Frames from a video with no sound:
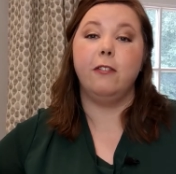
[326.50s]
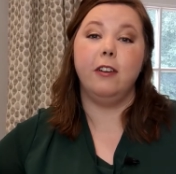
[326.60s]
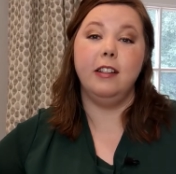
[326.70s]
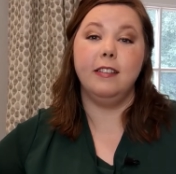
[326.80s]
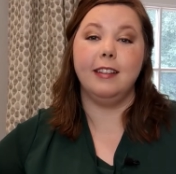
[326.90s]

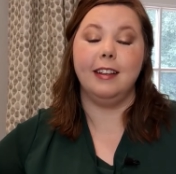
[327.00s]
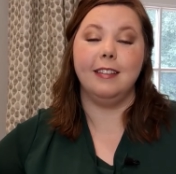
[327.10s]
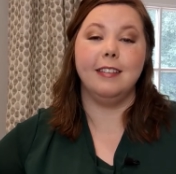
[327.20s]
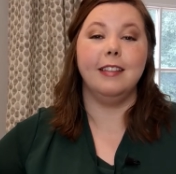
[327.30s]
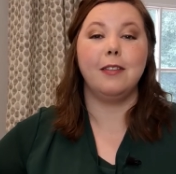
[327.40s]
For
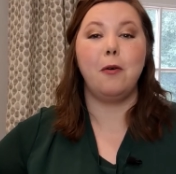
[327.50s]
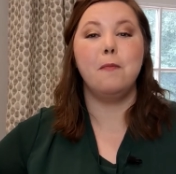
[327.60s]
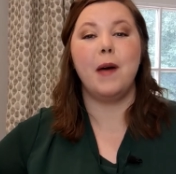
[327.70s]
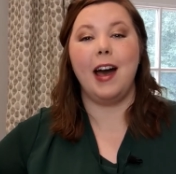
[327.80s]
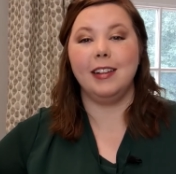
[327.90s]
instance, let's
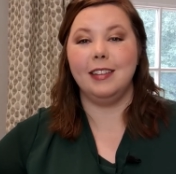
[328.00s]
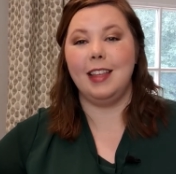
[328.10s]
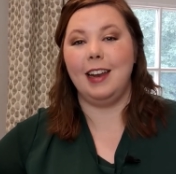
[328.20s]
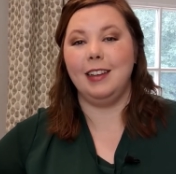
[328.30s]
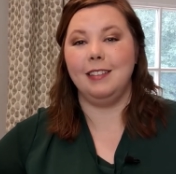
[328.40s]
go back
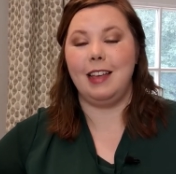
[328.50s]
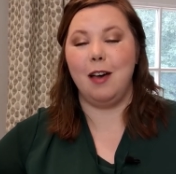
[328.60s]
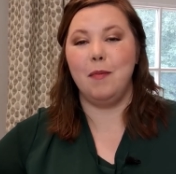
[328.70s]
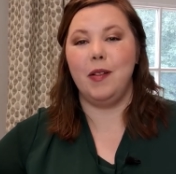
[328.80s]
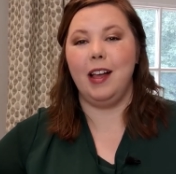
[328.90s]
to that
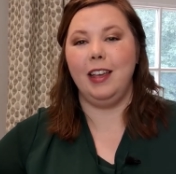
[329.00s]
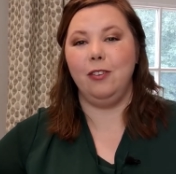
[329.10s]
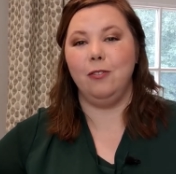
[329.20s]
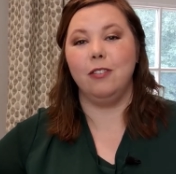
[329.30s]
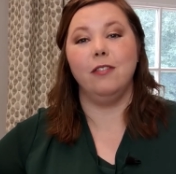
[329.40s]
example I
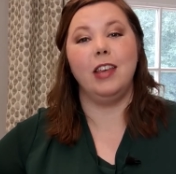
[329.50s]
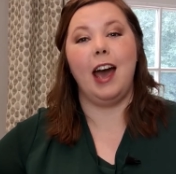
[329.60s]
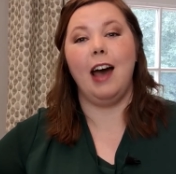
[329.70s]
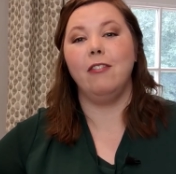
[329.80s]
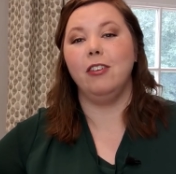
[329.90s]
used of
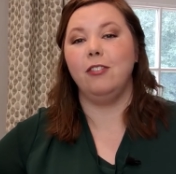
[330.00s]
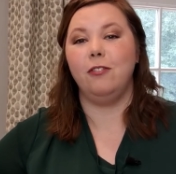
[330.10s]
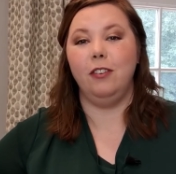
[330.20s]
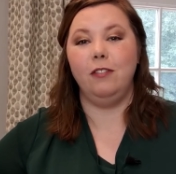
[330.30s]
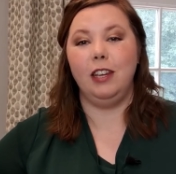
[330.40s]
the average
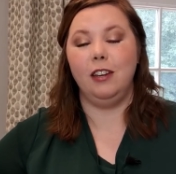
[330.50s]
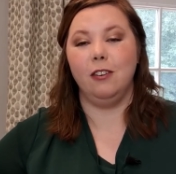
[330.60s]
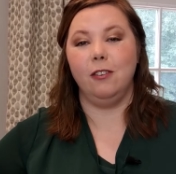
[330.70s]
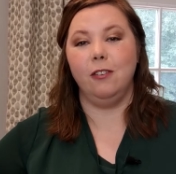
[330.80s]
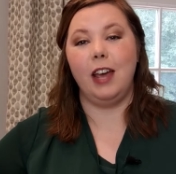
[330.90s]
50
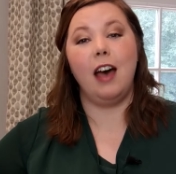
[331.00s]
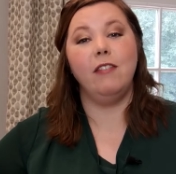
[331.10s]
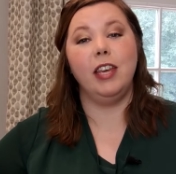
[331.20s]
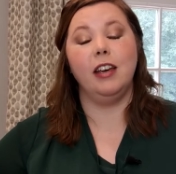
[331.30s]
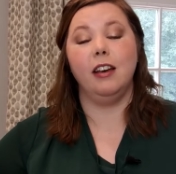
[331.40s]
year old
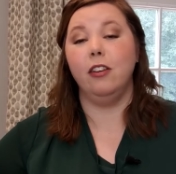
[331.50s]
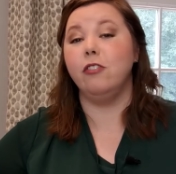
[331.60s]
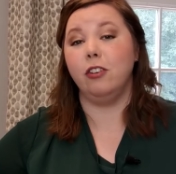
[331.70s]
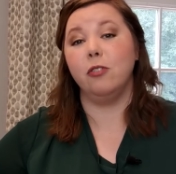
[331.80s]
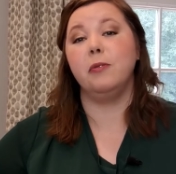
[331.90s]
having
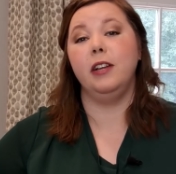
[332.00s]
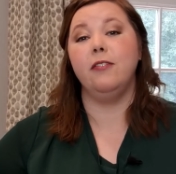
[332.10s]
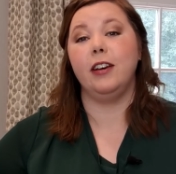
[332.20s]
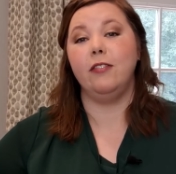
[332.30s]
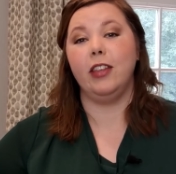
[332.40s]

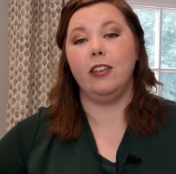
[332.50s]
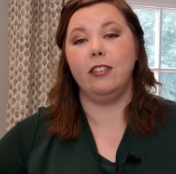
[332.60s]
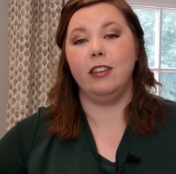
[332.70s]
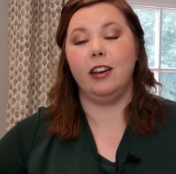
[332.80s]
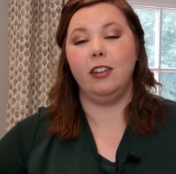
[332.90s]

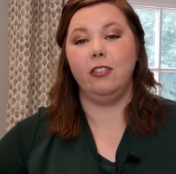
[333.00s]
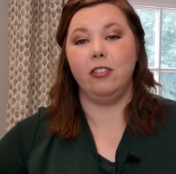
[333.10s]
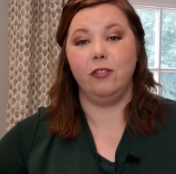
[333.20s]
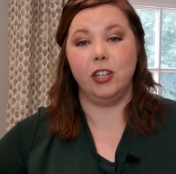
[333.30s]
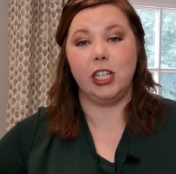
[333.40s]

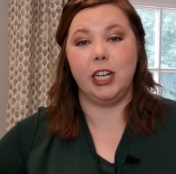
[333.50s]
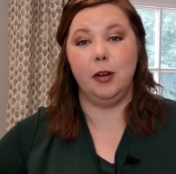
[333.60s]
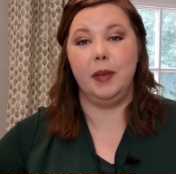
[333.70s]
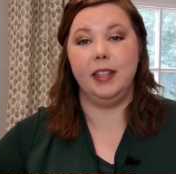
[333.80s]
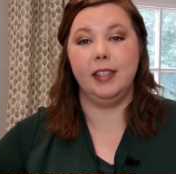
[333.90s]
$125,000 in
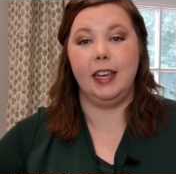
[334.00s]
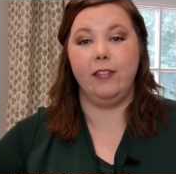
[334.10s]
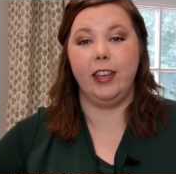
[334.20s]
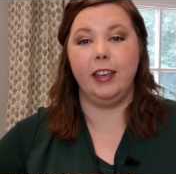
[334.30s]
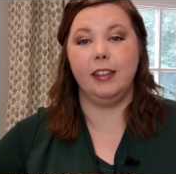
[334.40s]
retirement
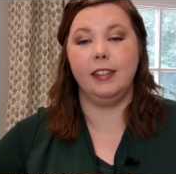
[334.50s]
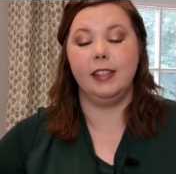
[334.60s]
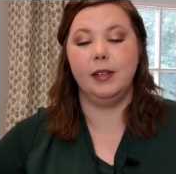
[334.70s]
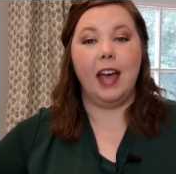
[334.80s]
savings.